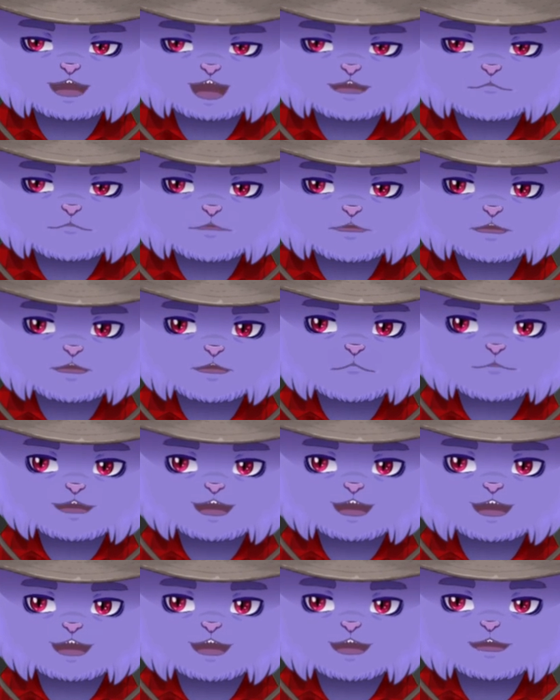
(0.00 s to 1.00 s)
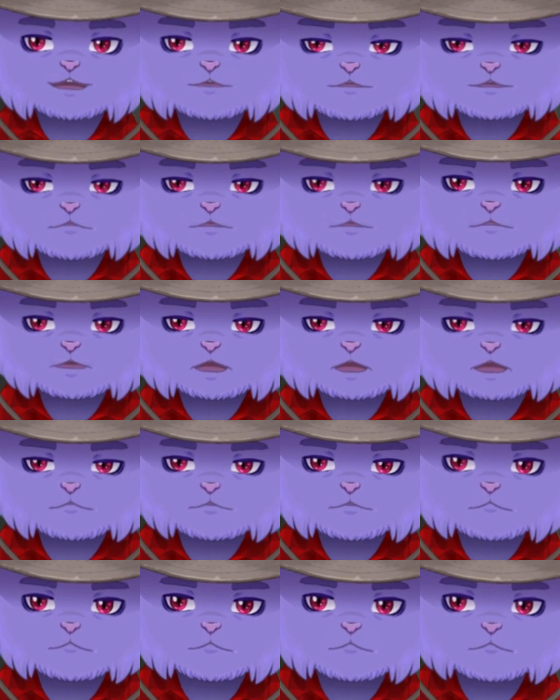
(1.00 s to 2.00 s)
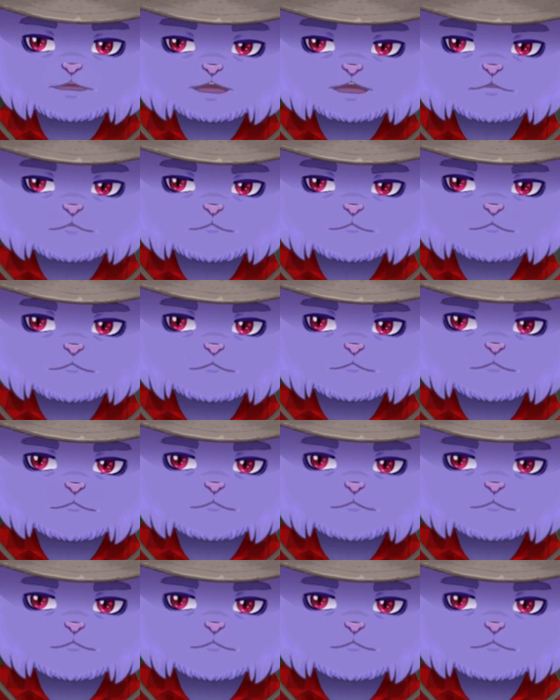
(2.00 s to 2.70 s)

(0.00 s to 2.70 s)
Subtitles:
this. Keep things simple.